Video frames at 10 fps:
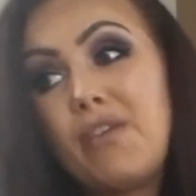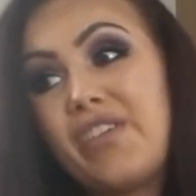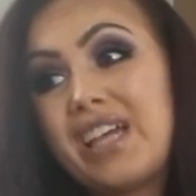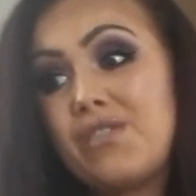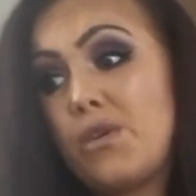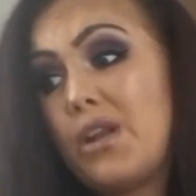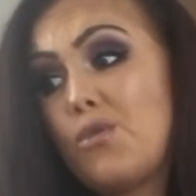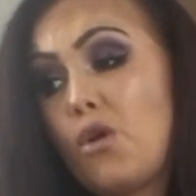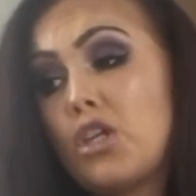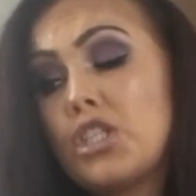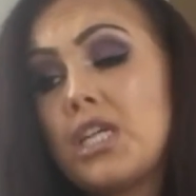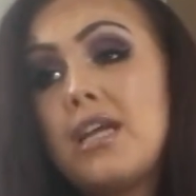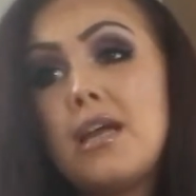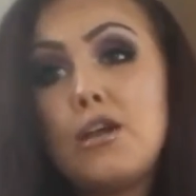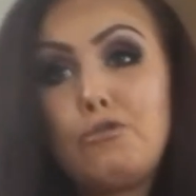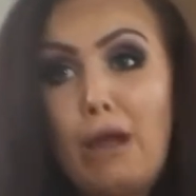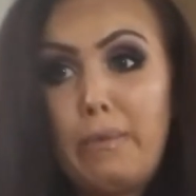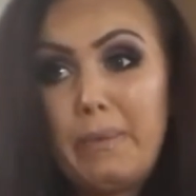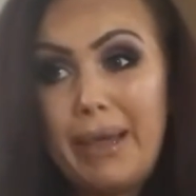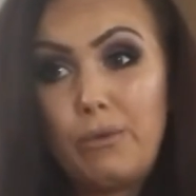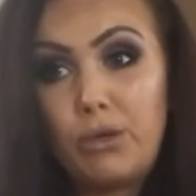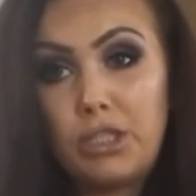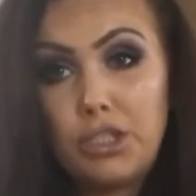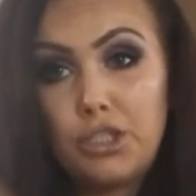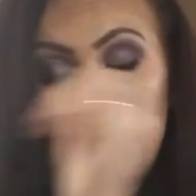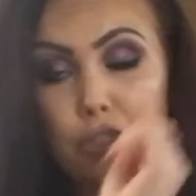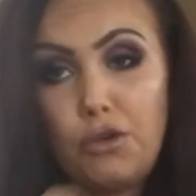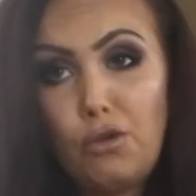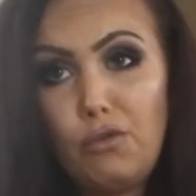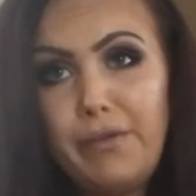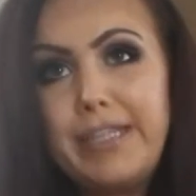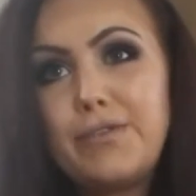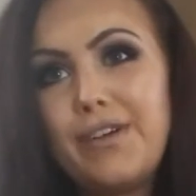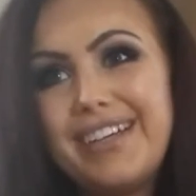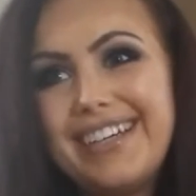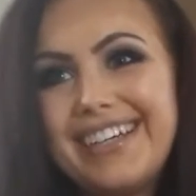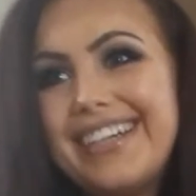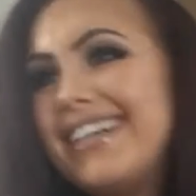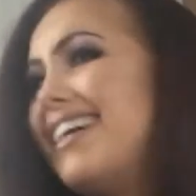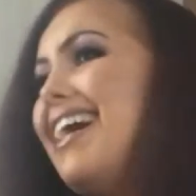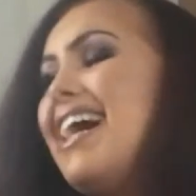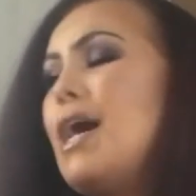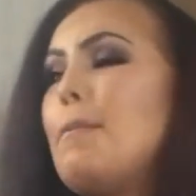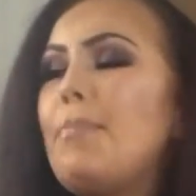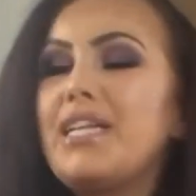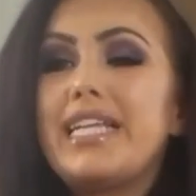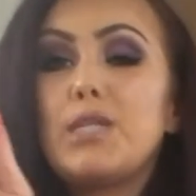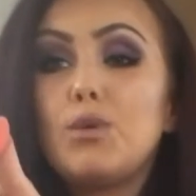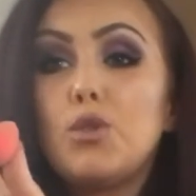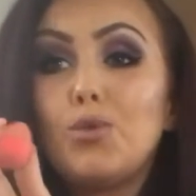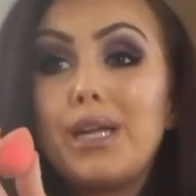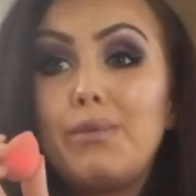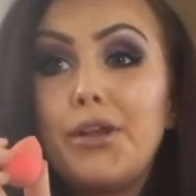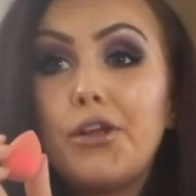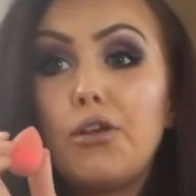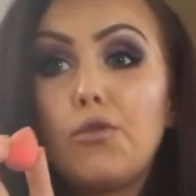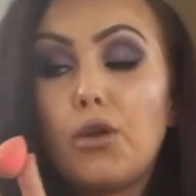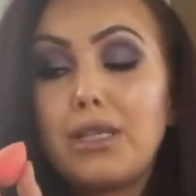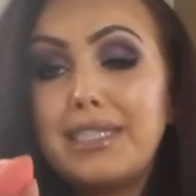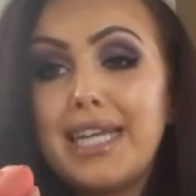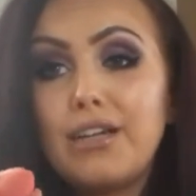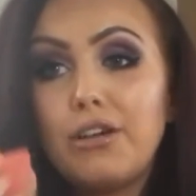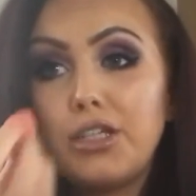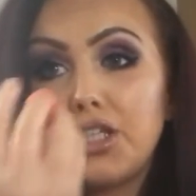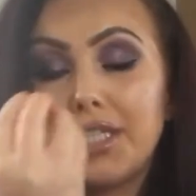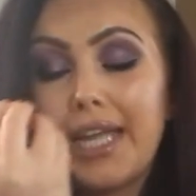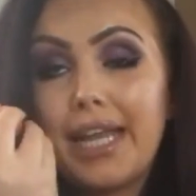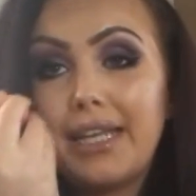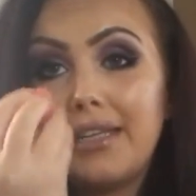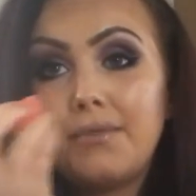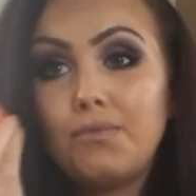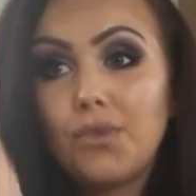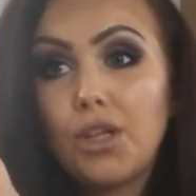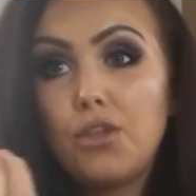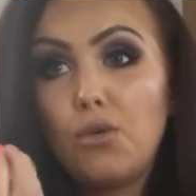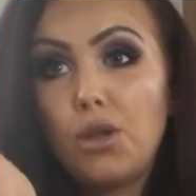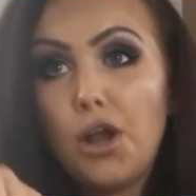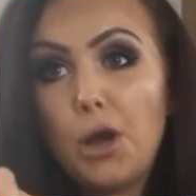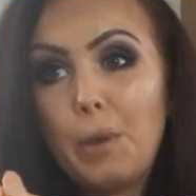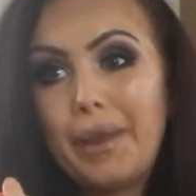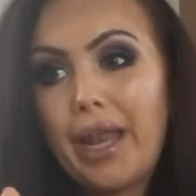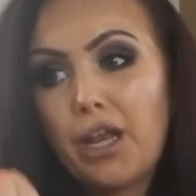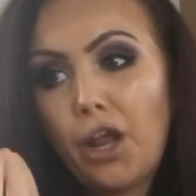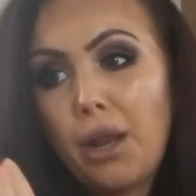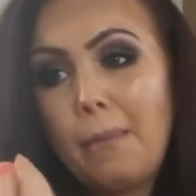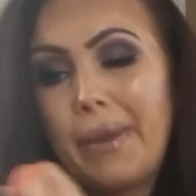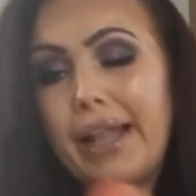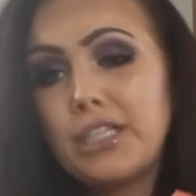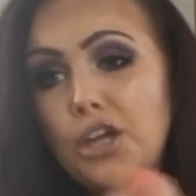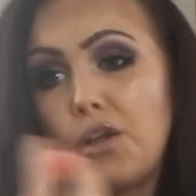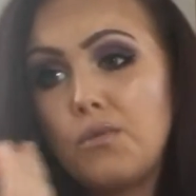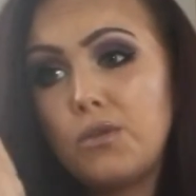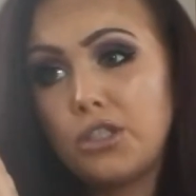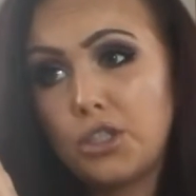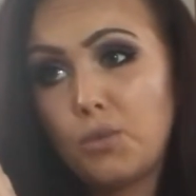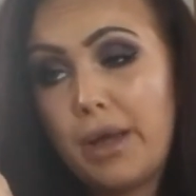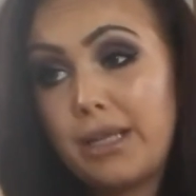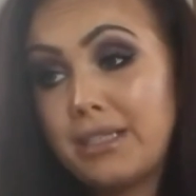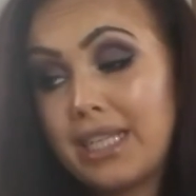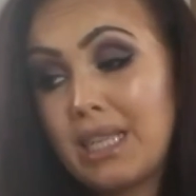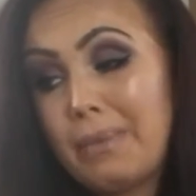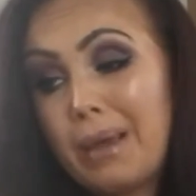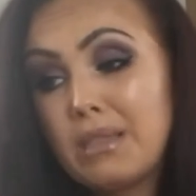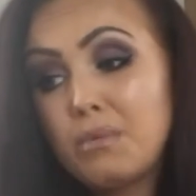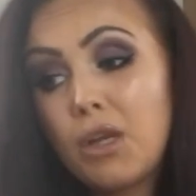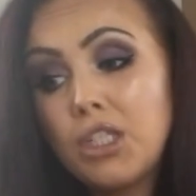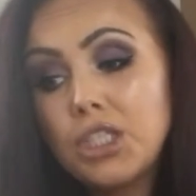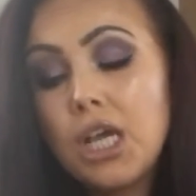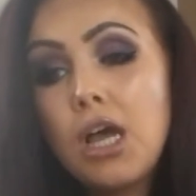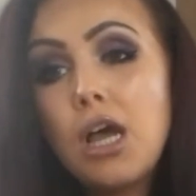But I think if you're in a rush, grab the big one and just do your whole face of it. But this one's really good for concealer and just getting the whole area blended out. It blends out just as well as like the big sponge.